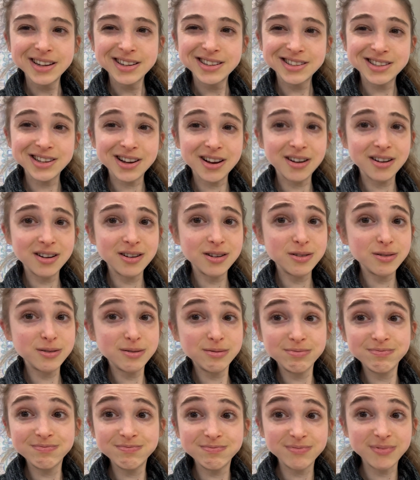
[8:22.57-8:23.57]

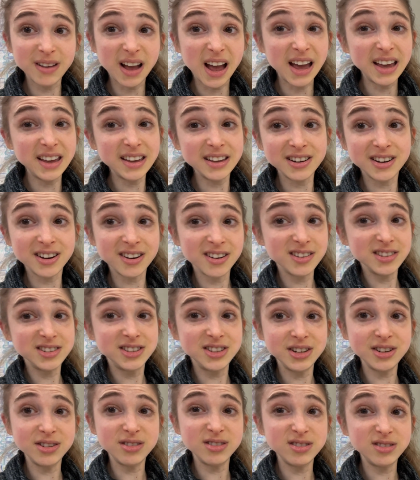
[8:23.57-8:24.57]
So I
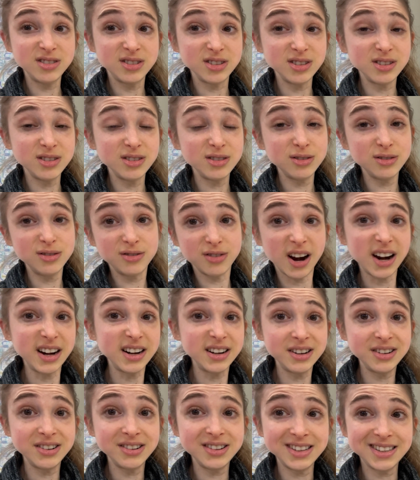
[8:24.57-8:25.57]
encourage you to try
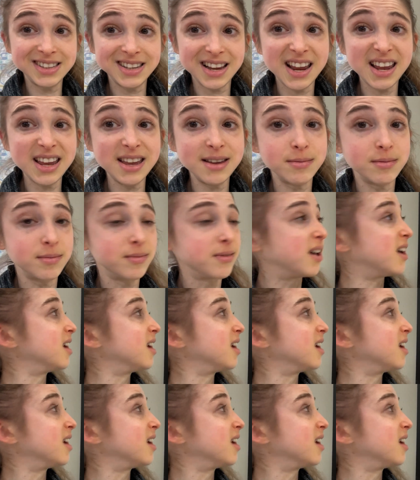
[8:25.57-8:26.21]
to do the same.